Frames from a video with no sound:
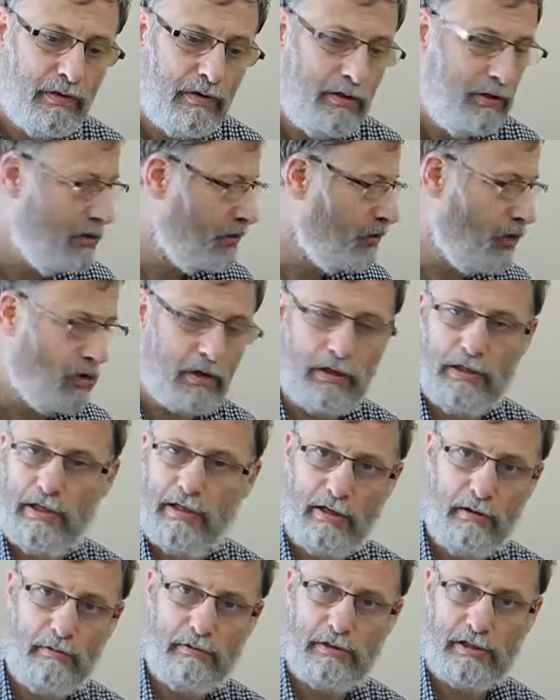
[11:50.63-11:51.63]
You're not going to
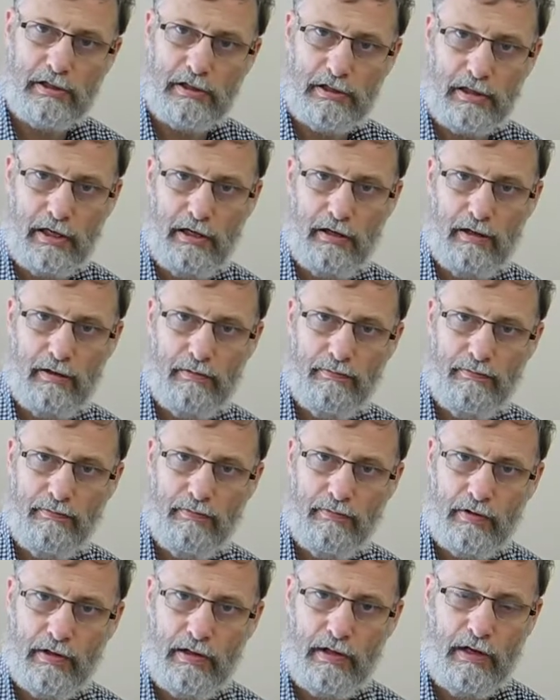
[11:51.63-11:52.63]
notice that.
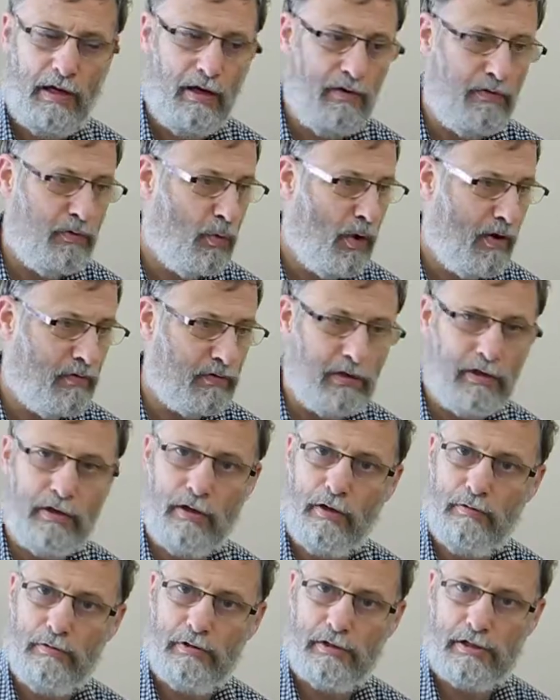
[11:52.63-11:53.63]
If you ever
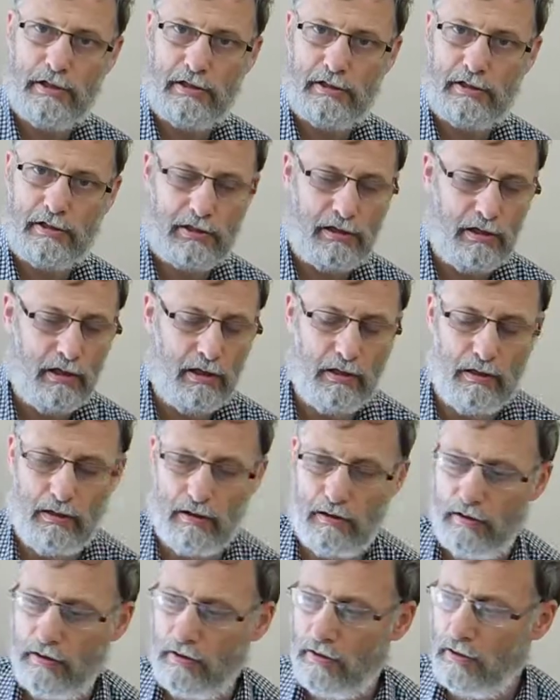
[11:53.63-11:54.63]
notice that
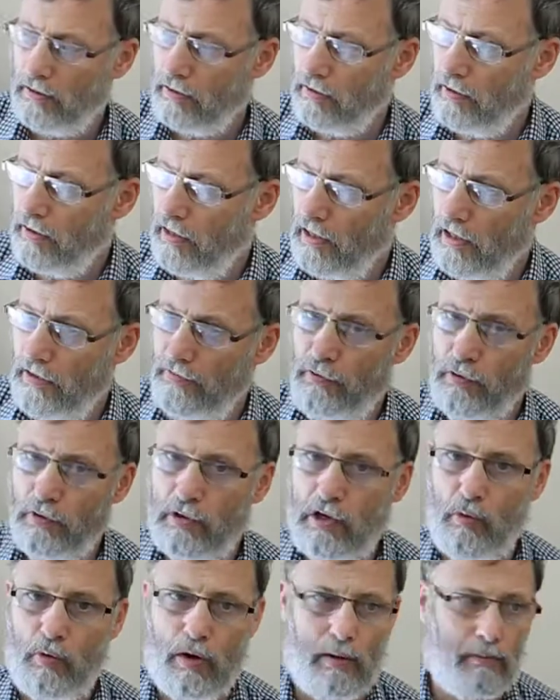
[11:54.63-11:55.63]
if you
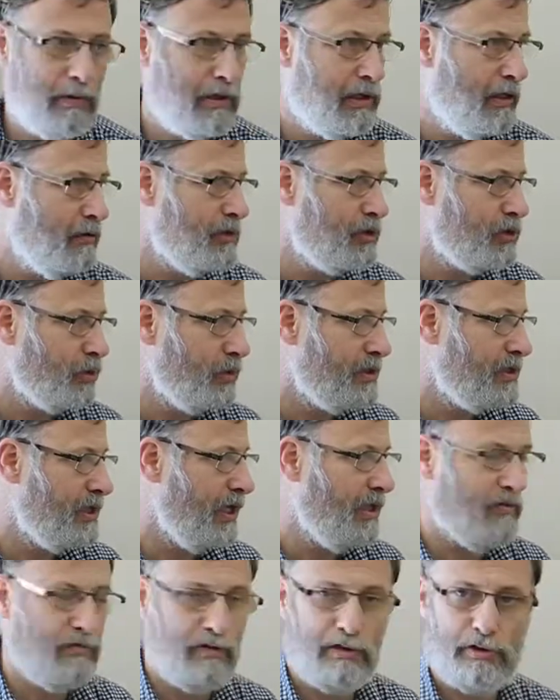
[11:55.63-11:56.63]
go up close to a
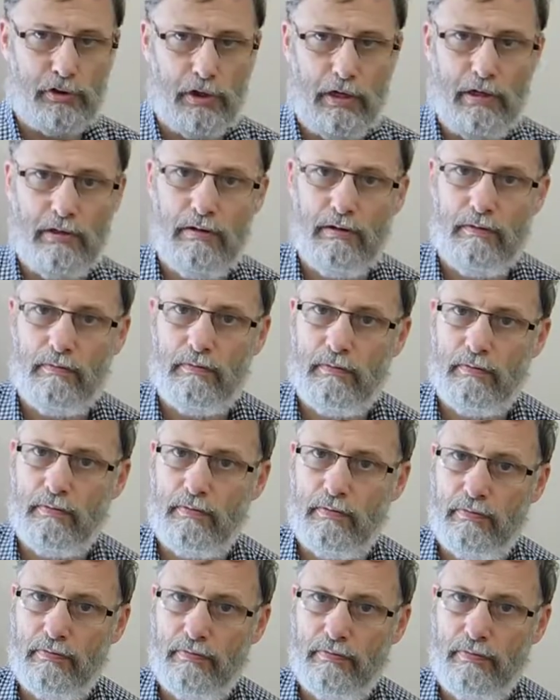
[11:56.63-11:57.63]
television,
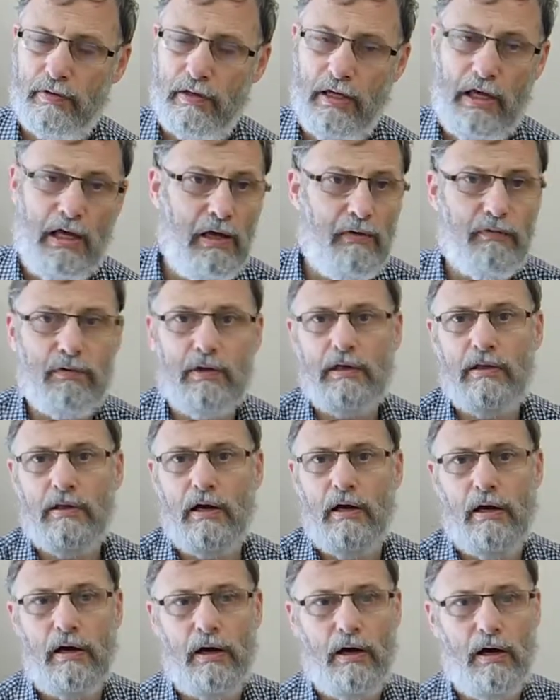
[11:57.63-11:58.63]
even
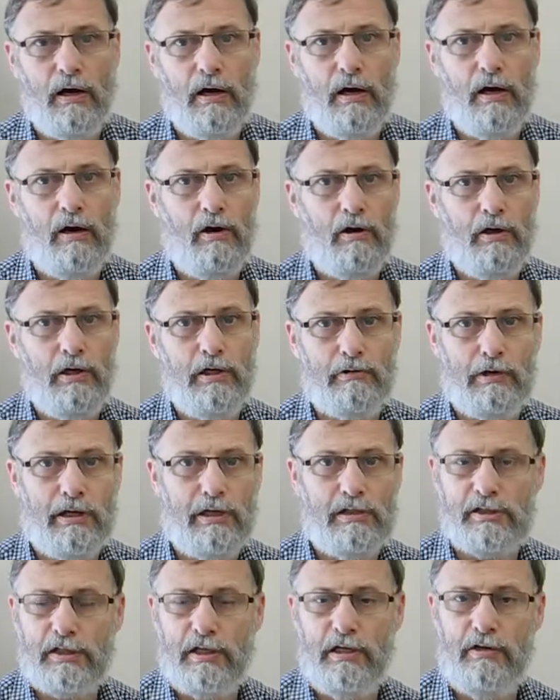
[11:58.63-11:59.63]
a high-grade
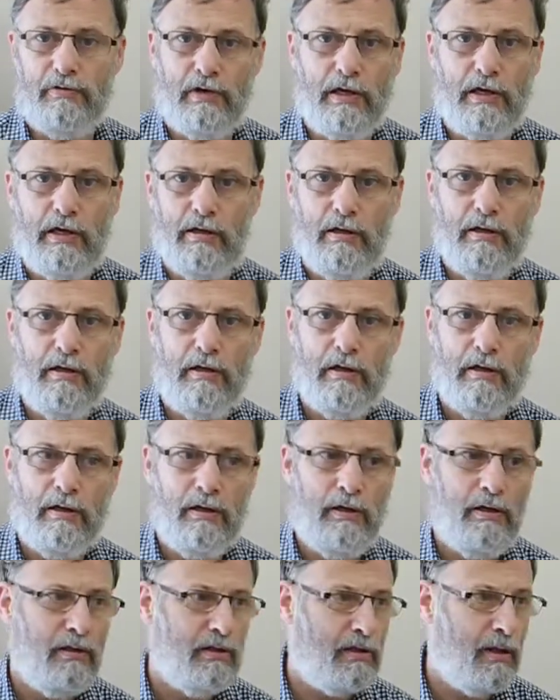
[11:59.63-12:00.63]
TV,
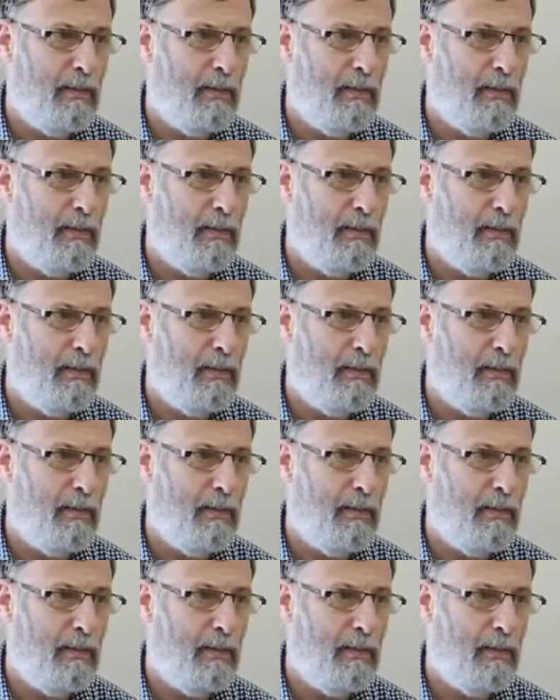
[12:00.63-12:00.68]
the